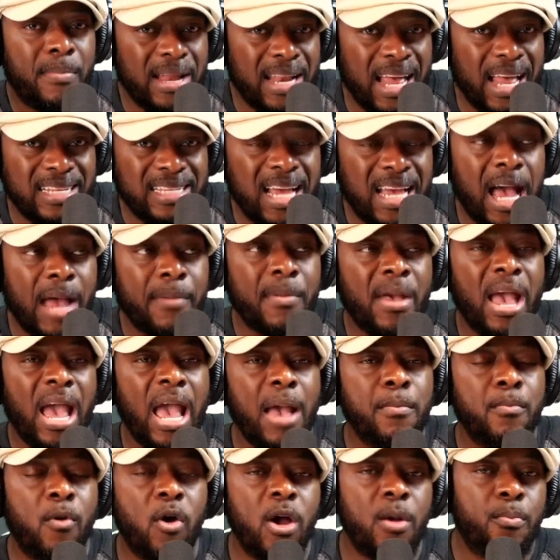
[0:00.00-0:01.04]
by that time,
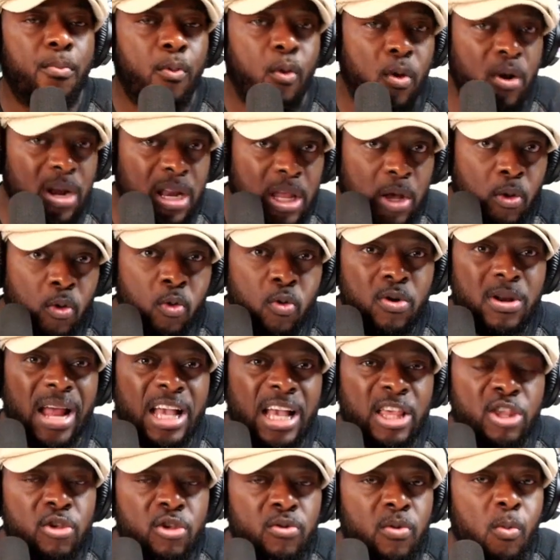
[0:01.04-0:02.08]
and more importantly, who
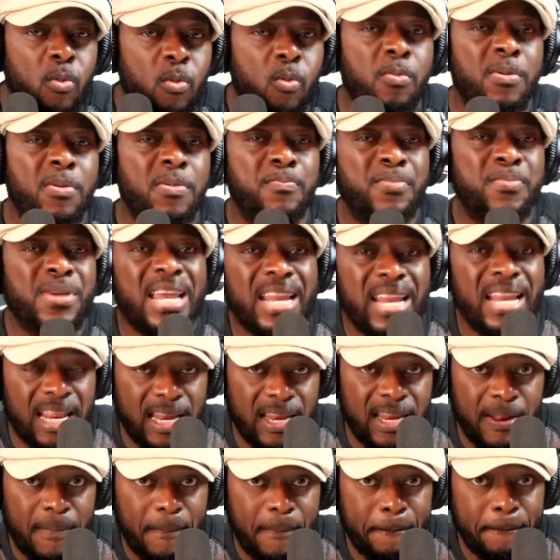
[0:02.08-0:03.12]
Nigeria will be
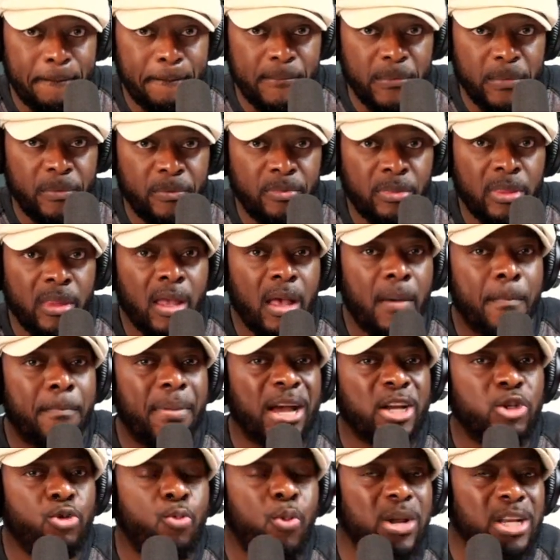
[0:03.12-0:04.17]
beating
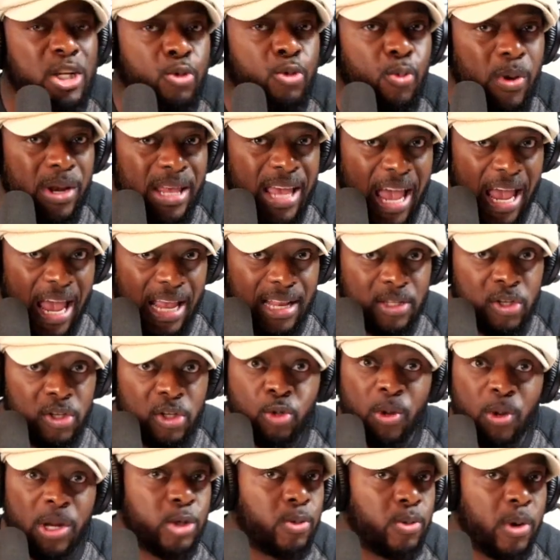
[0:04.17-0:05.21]
by 2028.
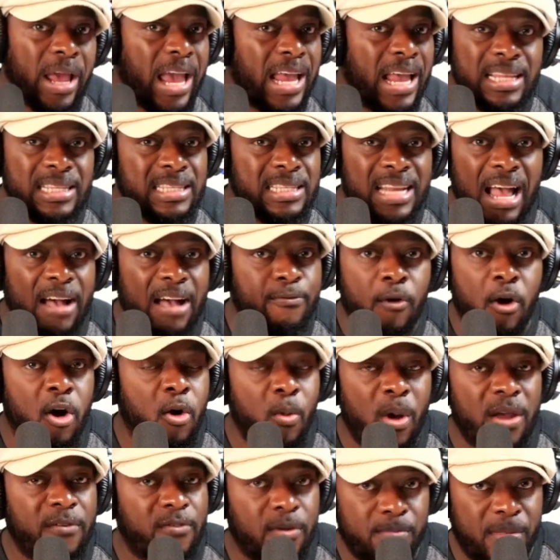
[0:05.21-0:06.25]
So 2028 isn't that
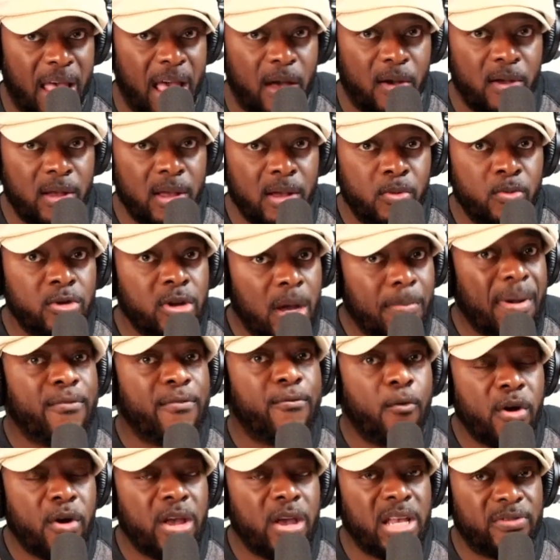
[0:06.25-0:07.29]
far away from now. We're talking
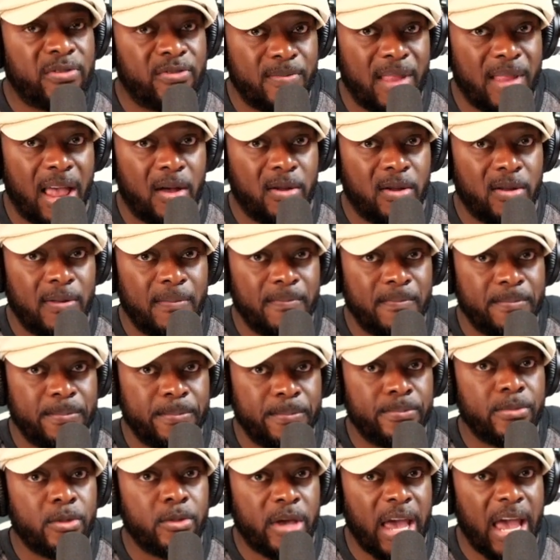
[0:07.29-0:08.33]
about 4 years from now.
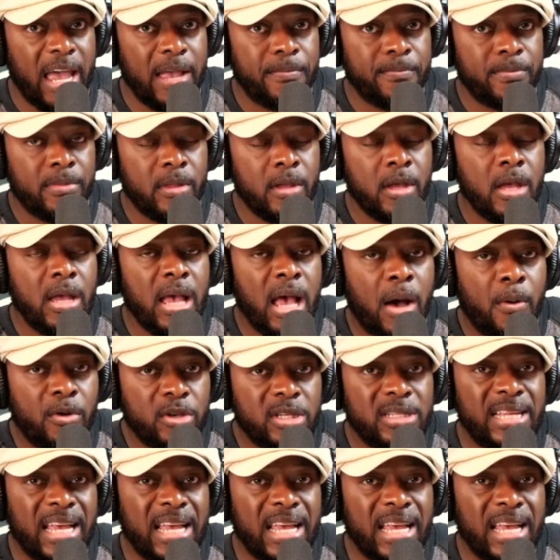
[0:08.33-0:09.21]
Okay, I